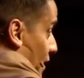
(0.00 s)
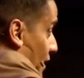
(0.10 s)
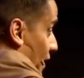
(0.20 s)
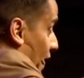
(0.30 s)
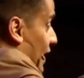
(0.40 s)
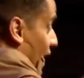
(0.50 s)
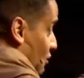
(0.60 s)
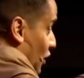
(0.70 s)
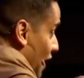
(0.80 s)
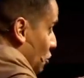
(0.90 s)
and get
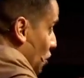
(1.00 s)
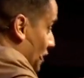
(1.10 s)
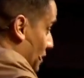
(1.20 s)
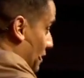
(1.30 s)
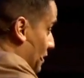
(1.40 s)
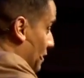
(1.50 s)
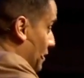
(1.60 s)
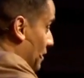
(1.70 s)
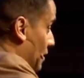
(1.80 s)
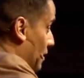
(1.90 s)
education.
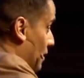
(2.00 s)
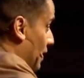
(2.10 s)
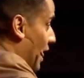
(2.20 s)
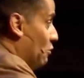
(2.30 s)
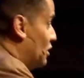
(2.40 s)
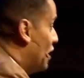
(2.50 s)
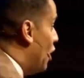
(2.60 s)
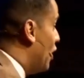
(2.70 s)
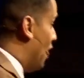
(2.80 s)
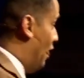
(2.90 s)
It was
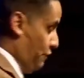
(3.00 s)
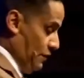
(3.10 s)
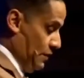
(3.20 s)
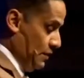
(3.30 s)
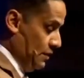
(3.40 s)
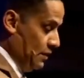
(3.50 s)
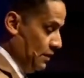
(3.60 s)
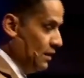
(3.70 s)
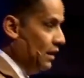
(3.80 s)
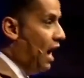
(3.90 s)
unheard of
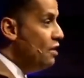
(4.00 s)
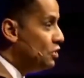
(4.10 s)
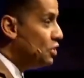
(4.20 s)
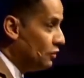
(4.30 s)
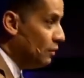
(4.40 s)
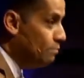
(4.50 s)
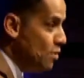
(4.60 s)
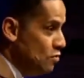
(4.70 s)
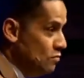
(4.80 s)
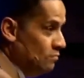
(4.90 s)
until the
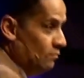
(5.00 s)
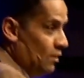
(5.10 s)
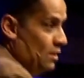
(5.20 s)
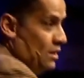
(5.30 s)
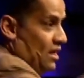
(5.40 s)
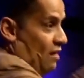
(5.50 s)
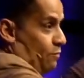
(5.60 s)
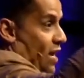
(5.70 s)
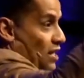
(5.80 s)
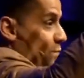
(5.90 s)
boom of
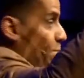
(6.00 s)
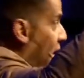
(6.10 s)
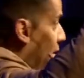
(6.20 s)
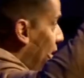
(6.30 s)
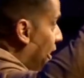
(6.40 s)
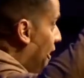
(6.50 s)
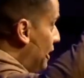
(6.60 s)
prosperity.